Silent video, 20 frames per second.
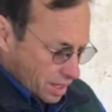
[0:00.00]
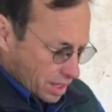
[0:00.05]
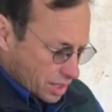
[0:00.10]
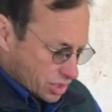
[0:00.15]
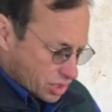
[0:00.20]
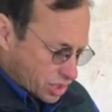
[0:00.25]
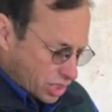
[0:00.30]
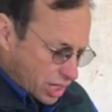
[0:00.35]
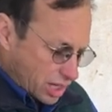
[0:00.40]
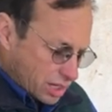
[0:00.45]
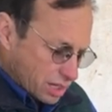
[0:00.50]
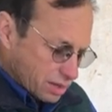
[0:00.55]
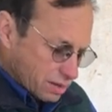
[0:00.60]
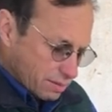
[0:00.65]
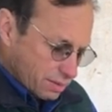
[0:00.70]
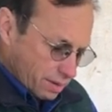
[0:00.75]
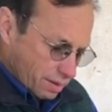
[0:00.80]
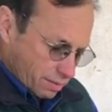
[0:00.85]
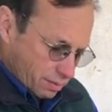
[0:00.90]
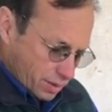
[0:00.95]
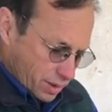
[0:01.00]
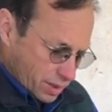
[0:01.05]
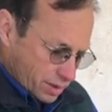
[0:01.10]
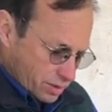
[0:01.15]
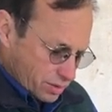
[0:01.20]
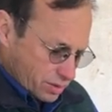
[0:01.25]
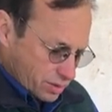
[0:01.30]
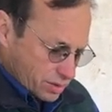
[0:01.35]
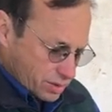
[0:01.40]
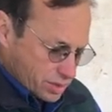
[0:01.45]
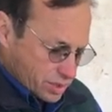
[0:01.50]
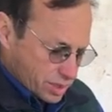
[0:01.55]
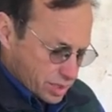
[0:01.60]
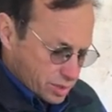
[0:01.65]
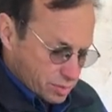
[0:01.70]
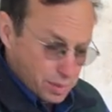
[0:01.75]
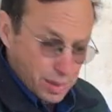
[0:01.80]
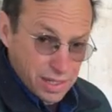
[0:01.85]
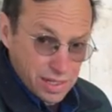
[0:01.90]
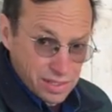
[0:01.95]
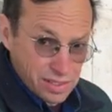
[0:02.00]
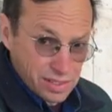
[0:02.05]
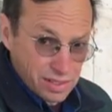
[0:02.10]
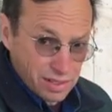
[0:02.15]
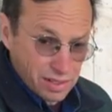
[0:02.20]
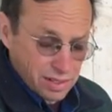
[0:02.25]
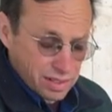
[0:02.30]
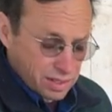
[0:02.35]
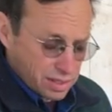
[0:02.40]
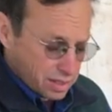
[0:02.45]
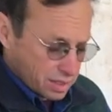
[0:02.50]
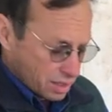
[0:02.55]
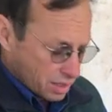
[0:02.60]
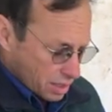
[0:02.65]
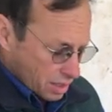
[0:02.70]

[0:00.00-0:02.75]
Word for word: And generally what we use is penicillin.